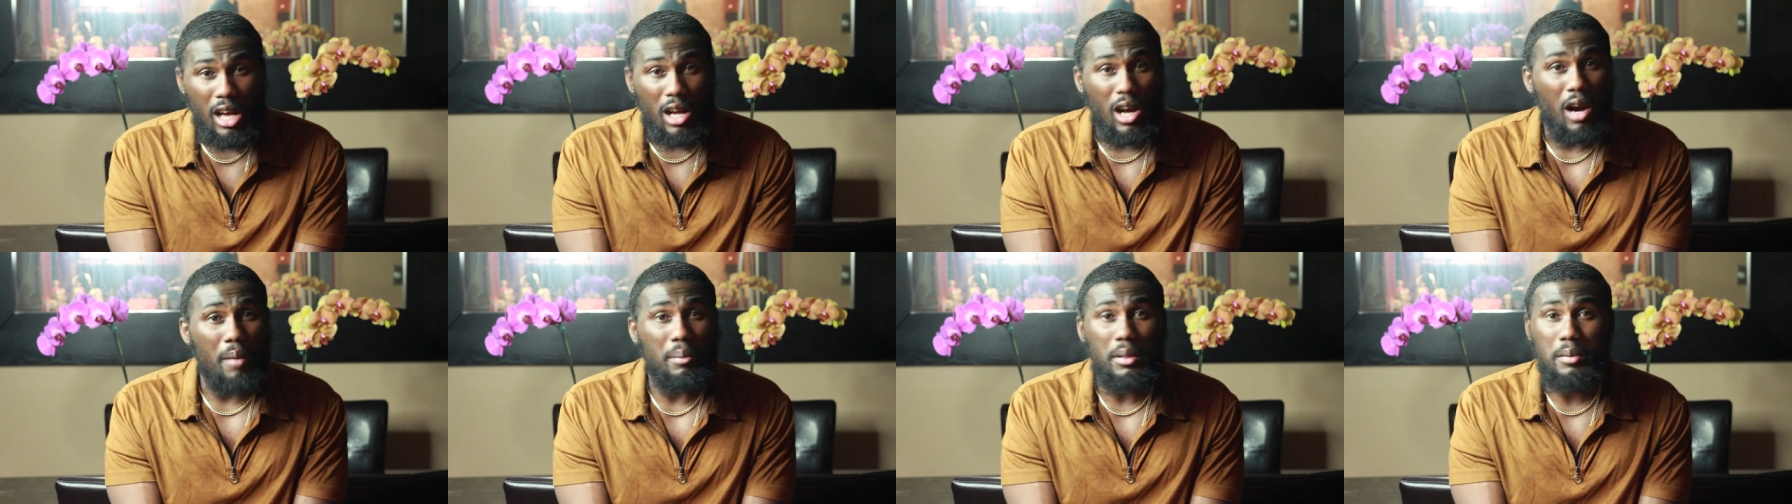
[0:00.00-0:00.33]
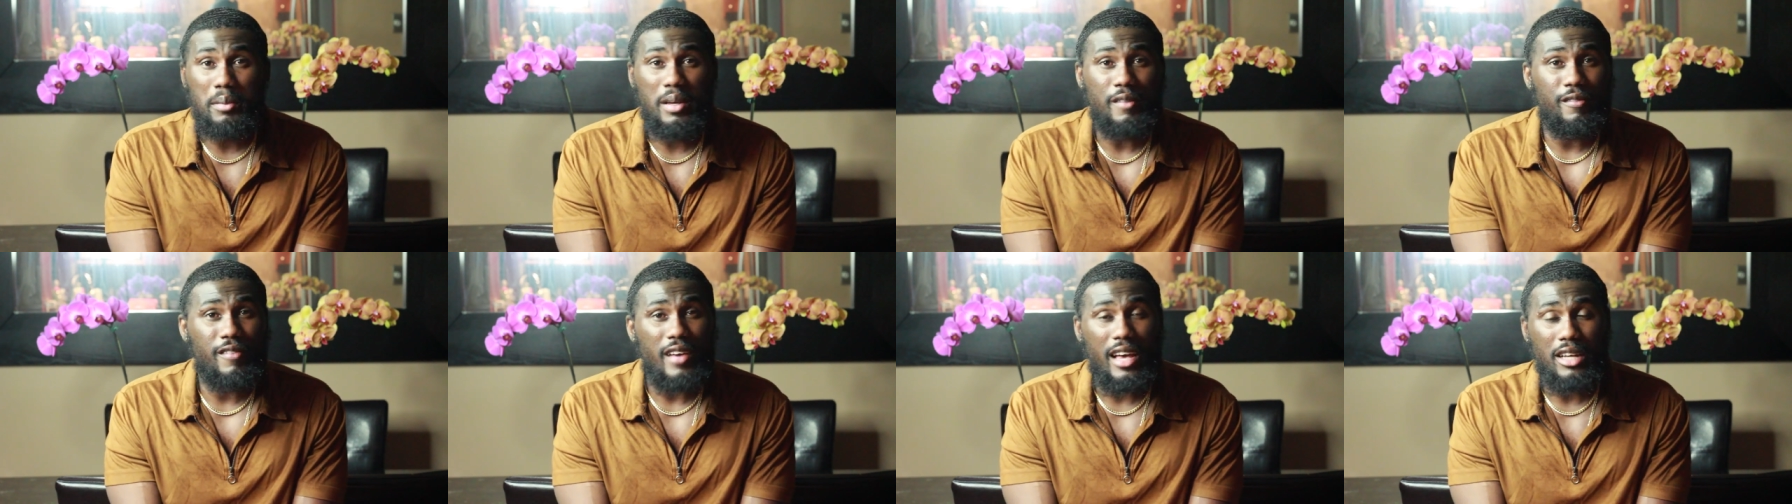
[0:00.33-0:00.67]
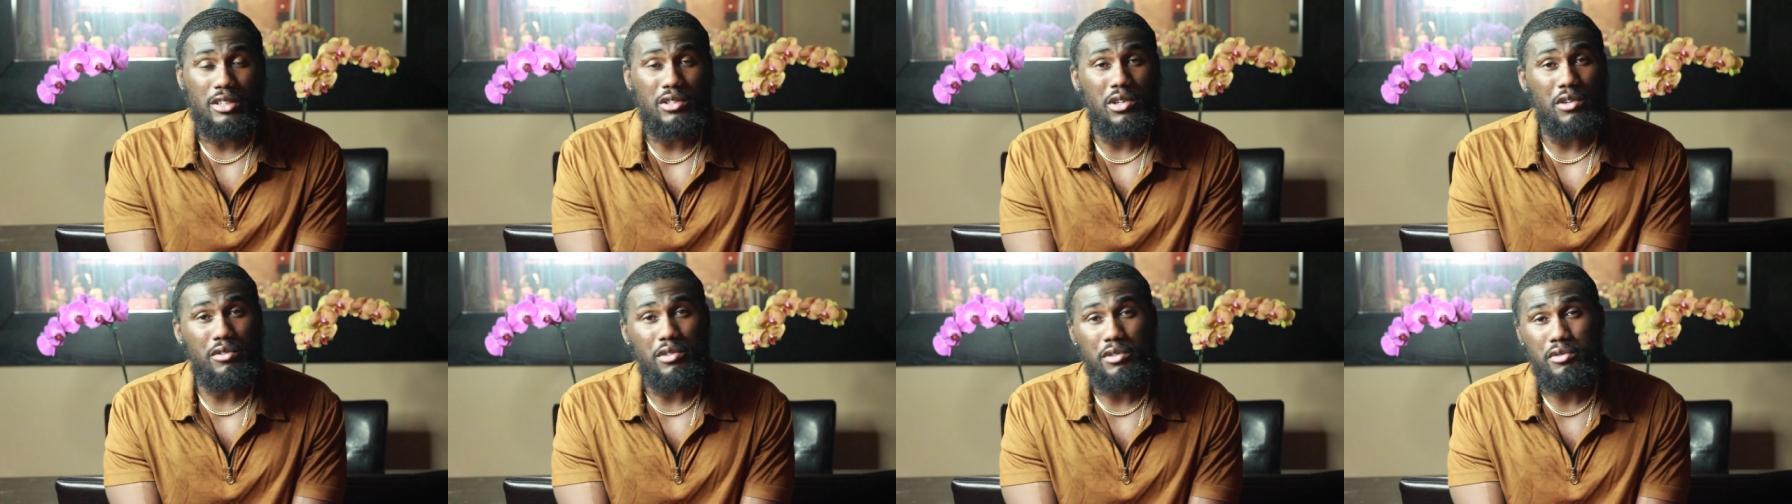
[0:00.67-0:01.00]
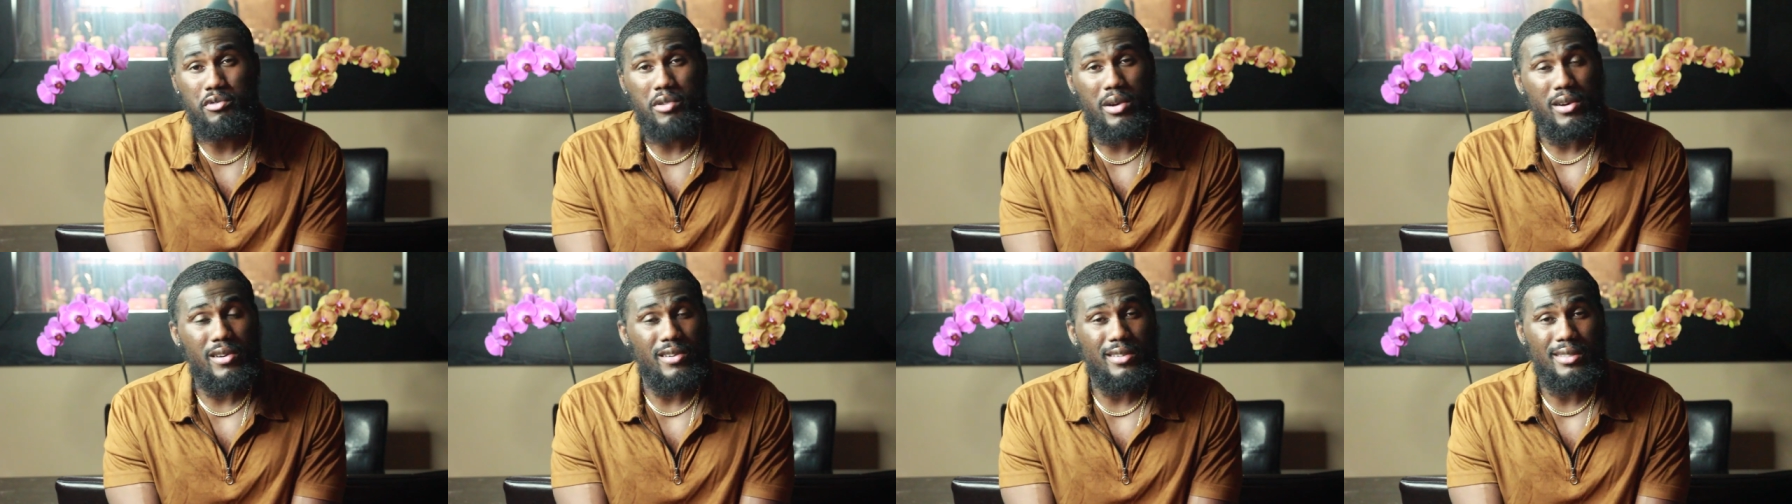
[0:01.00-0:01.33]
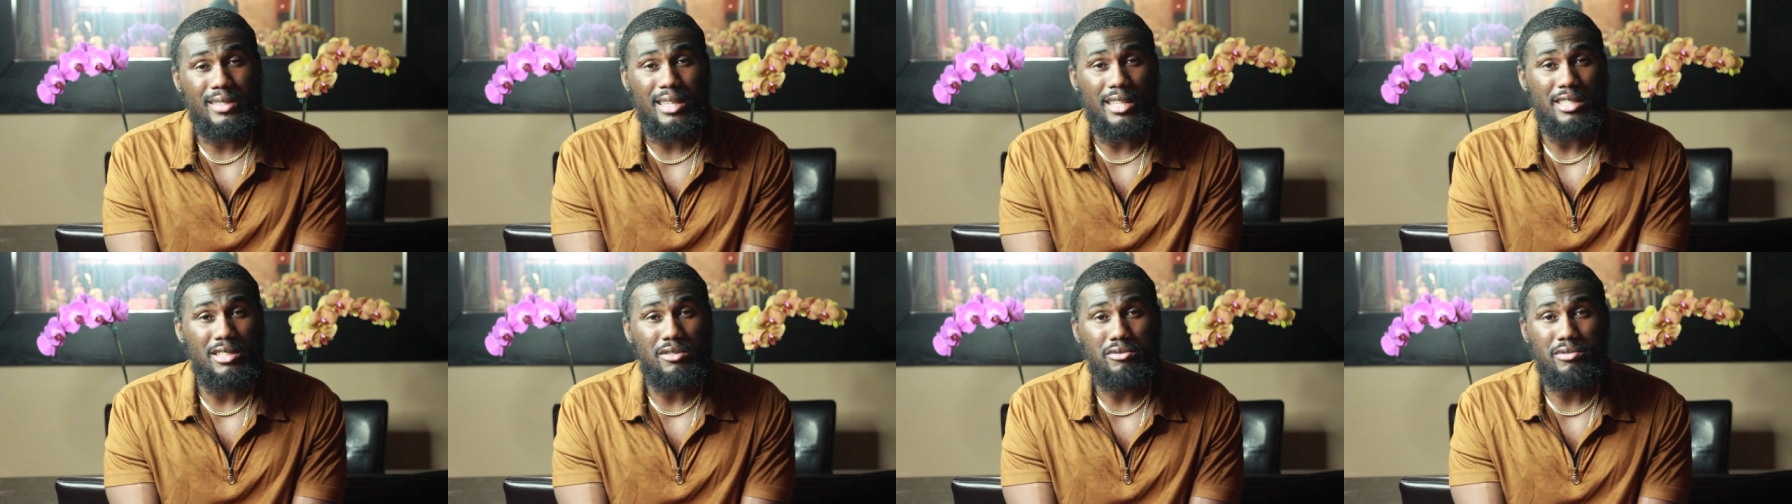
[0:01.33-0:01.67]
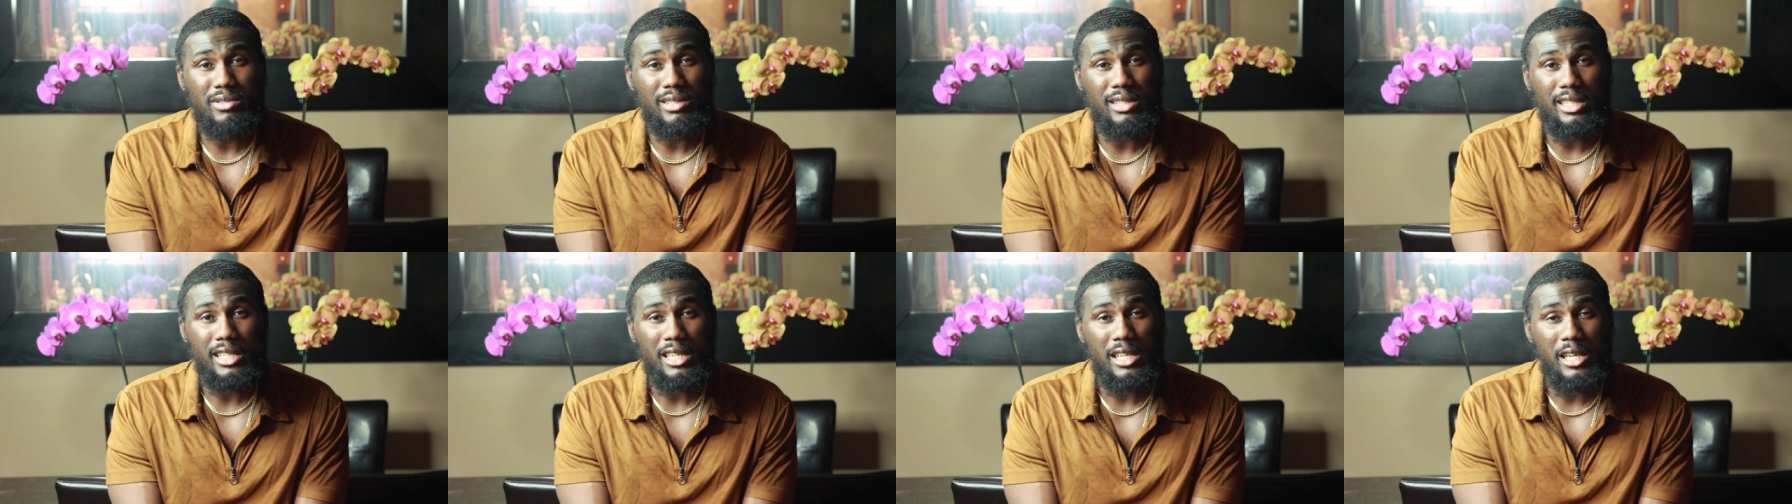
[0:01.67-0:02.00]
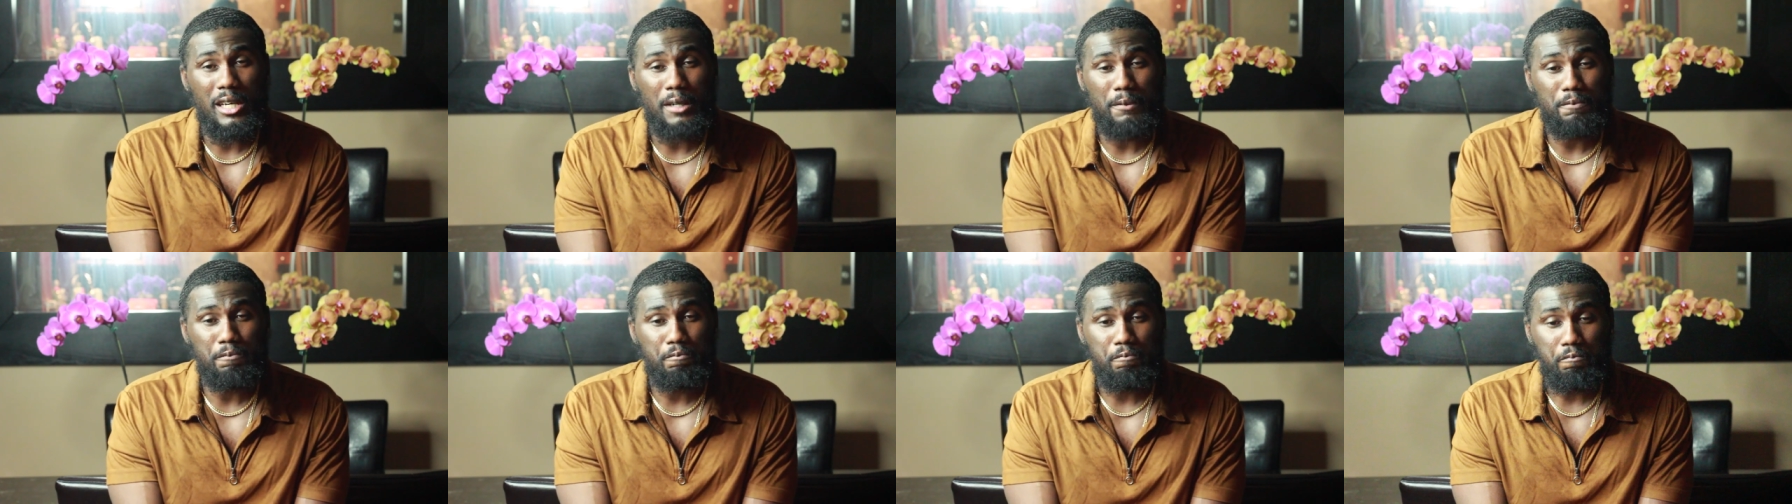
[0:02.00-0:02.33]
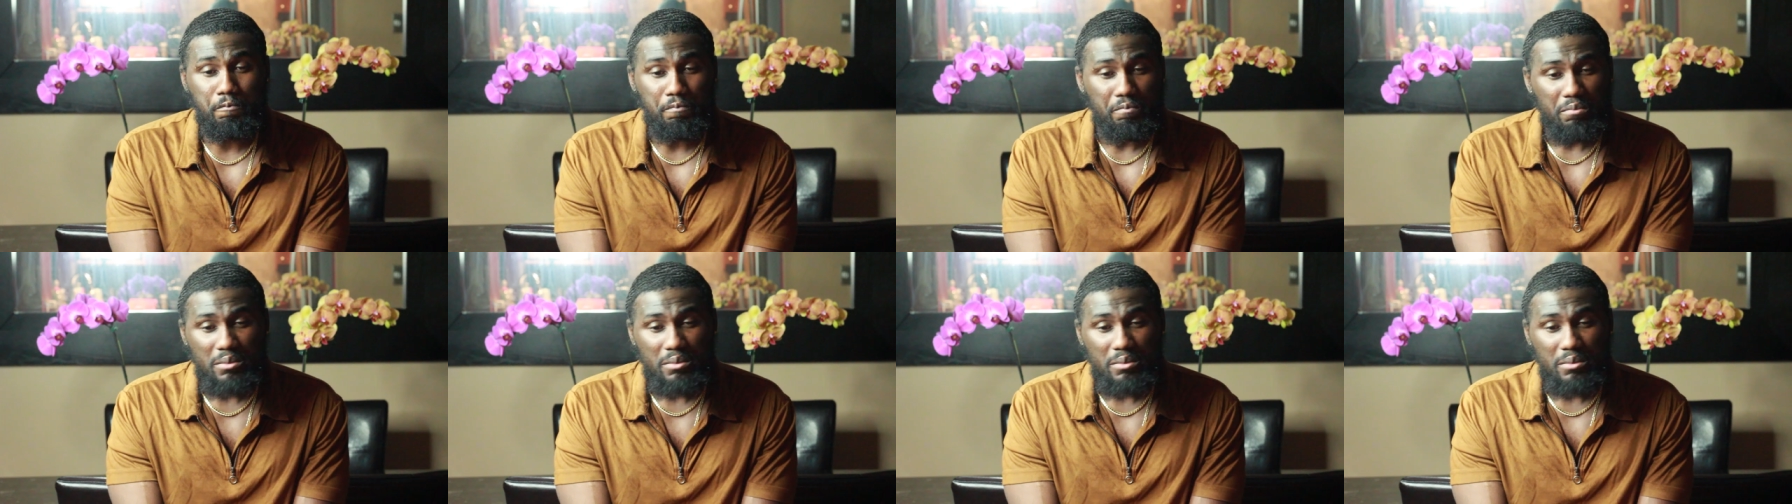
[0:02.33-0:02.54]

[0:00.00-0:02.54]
compliment factor of a fragrance doesn't really, um,